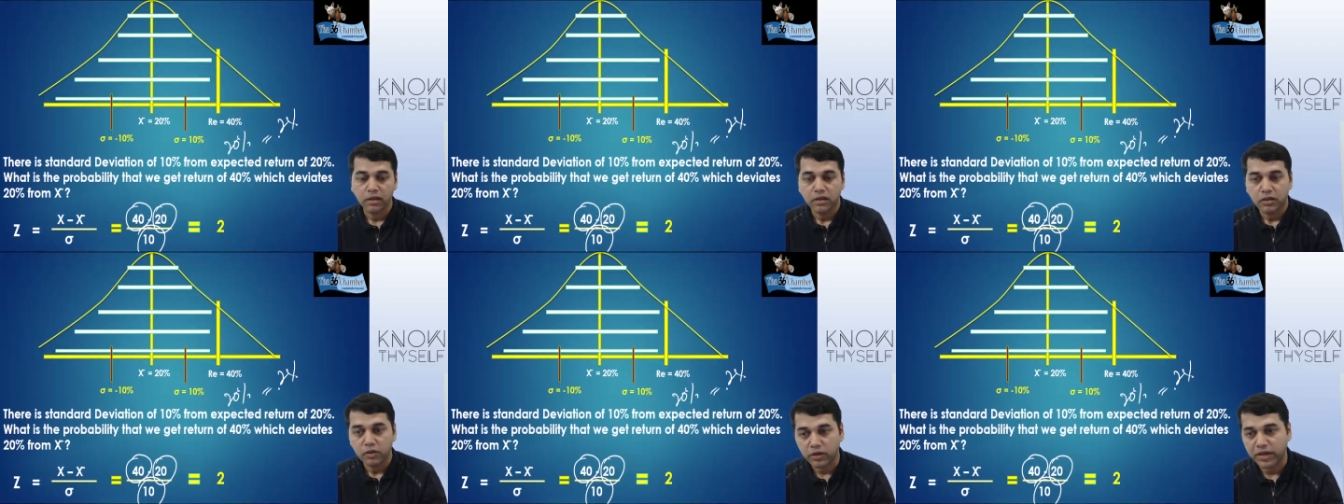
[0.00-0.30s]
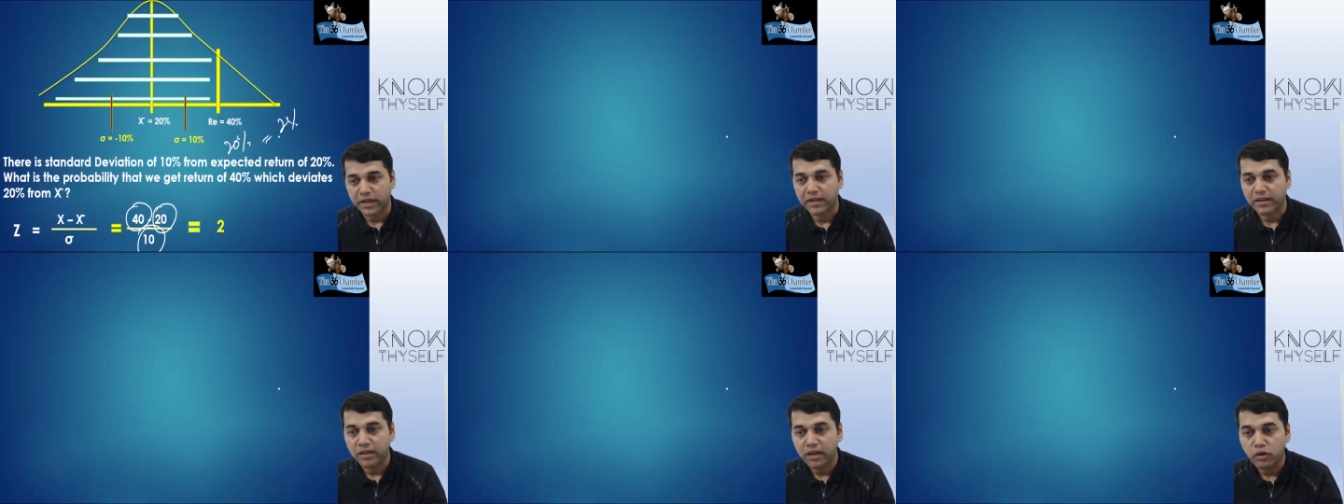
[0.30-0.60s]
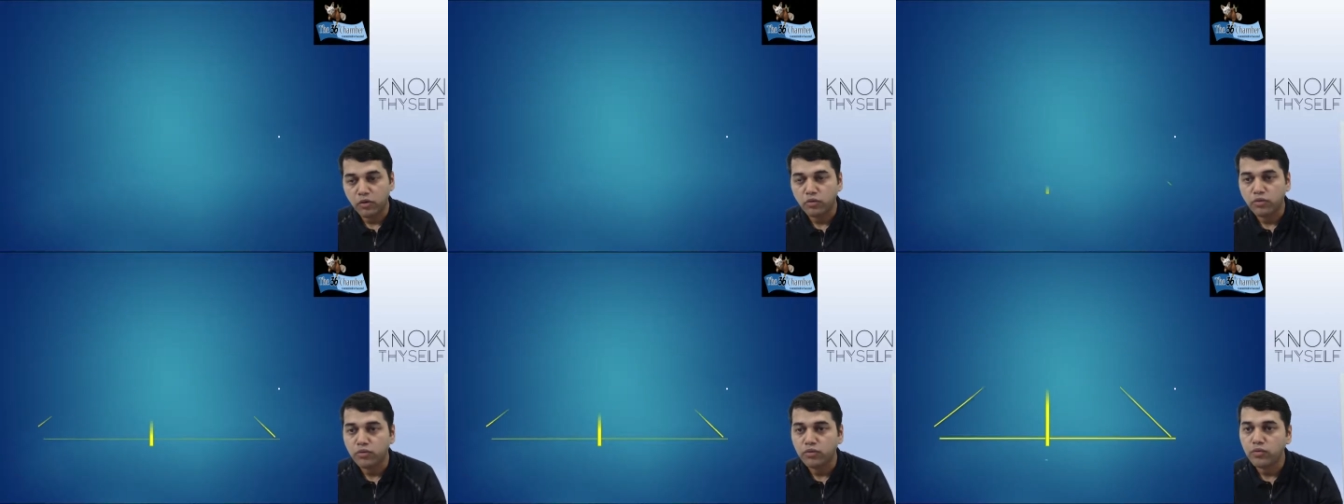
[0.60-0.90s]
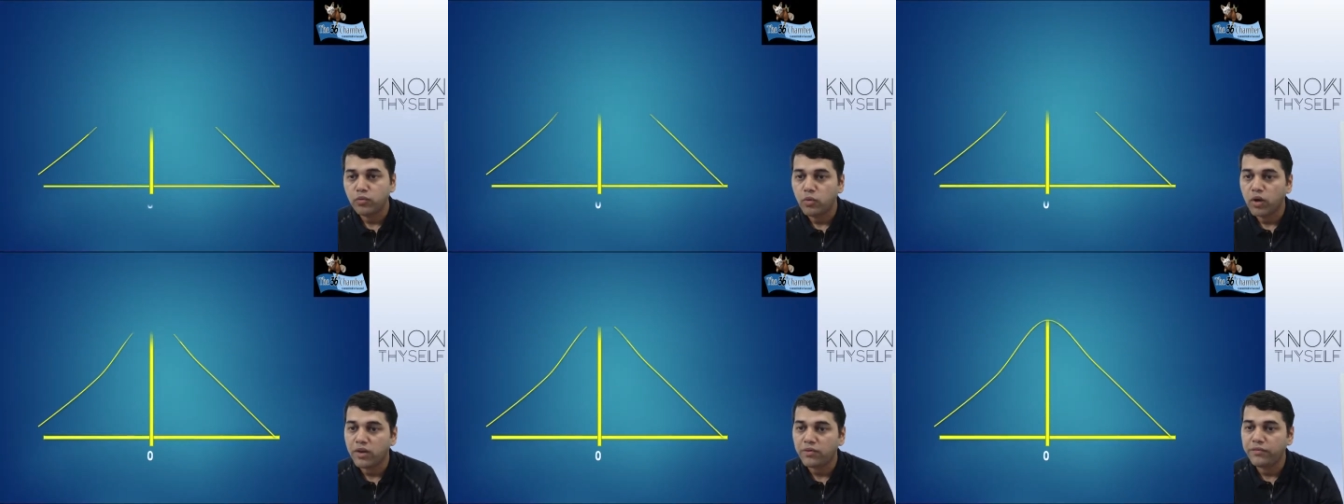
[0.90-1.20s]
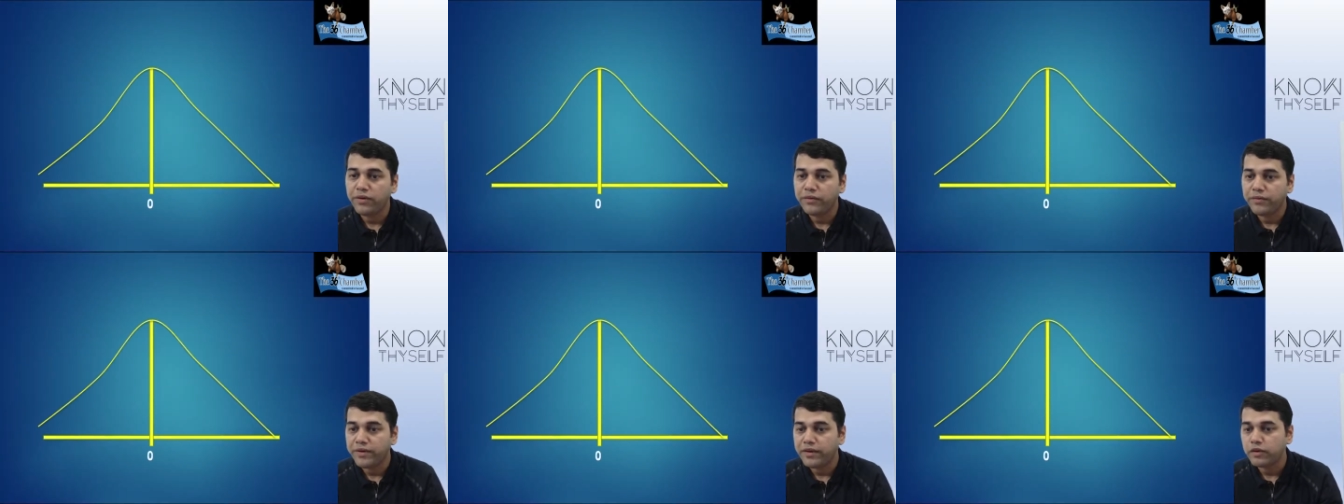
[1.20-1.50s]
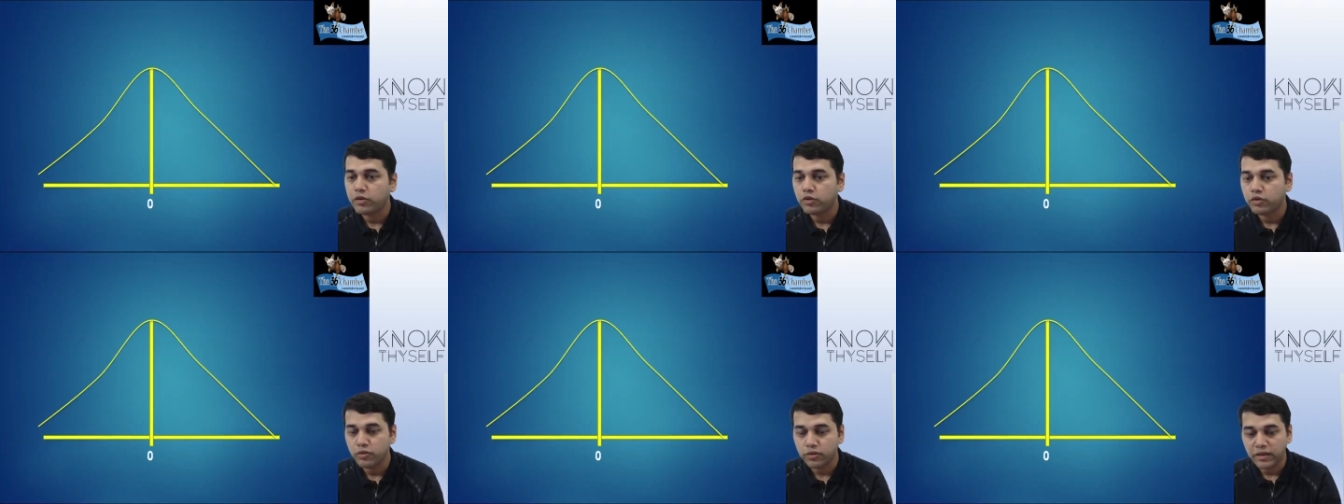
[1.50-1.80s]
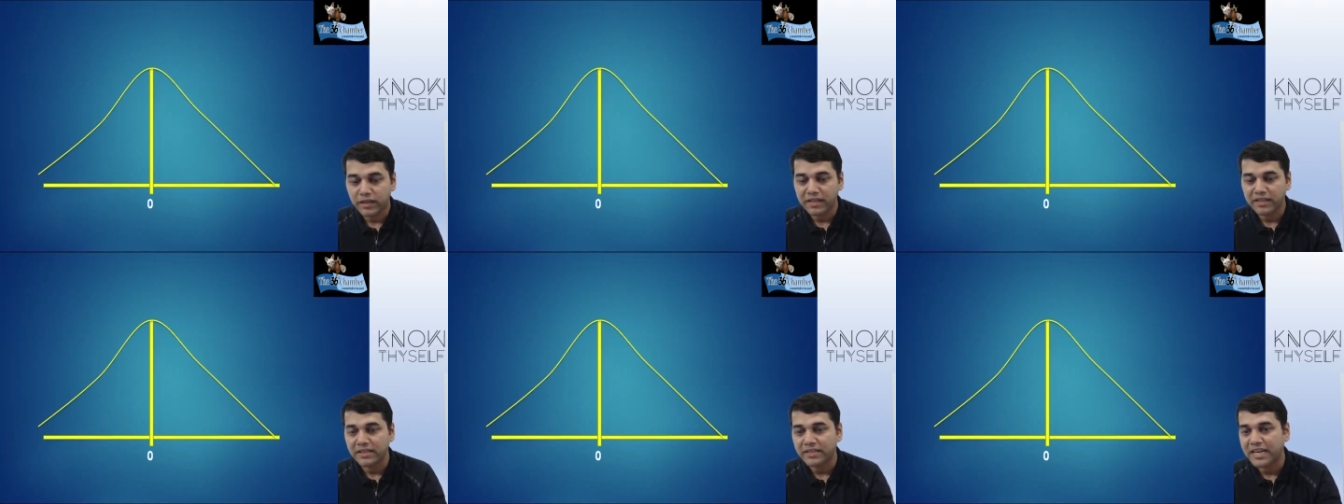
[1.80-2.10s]
Okay, now what we will do,
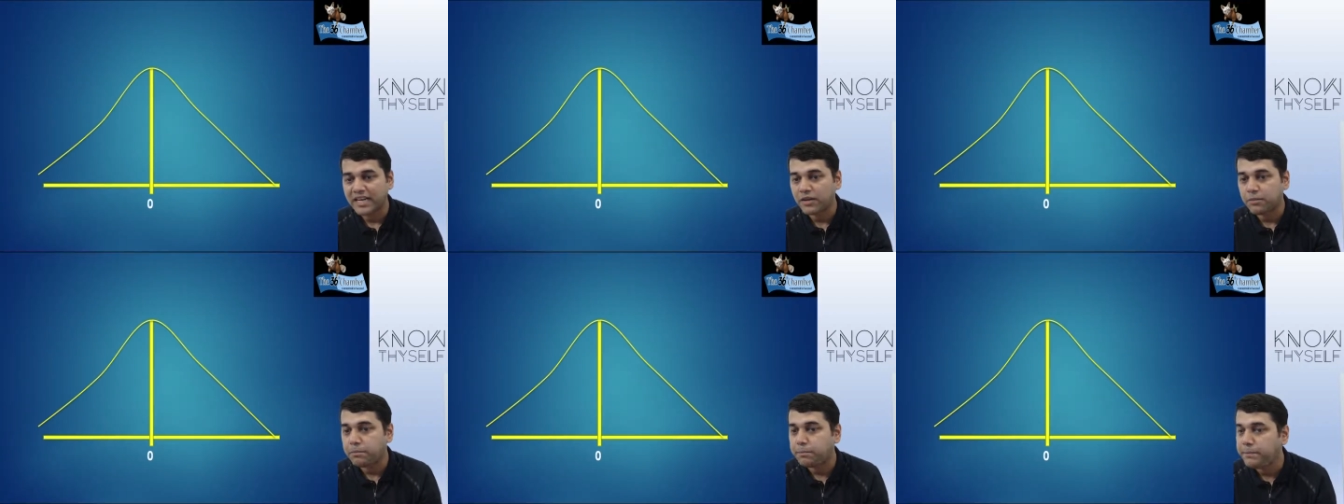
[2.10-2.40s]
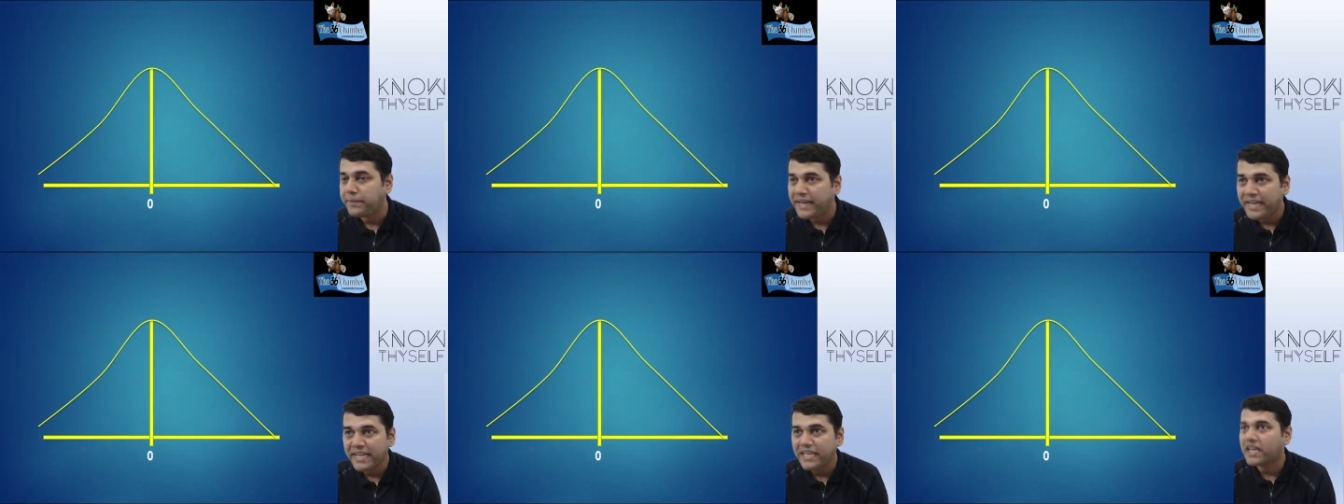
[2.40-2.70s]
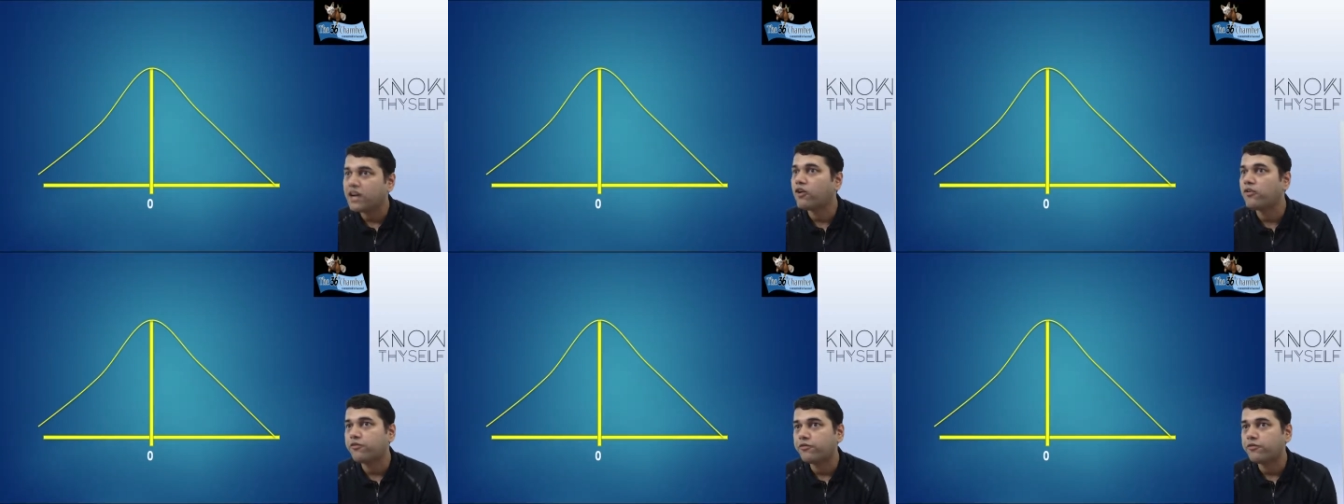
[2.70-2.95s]
that mean of